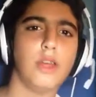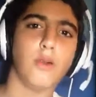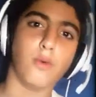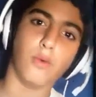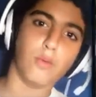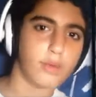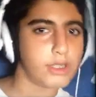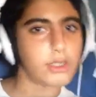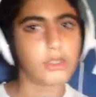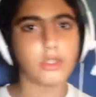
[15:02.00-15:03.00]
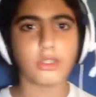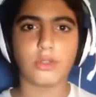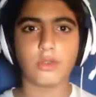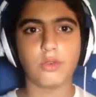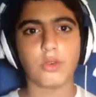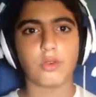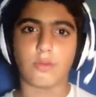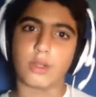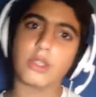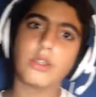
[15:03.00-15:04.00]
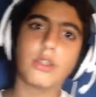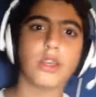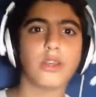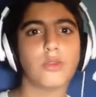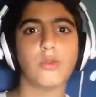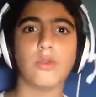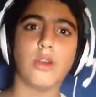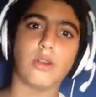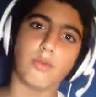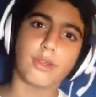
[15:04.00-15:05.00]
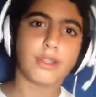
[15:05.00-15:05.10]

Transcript: What you gonna do? What you gonna do? What you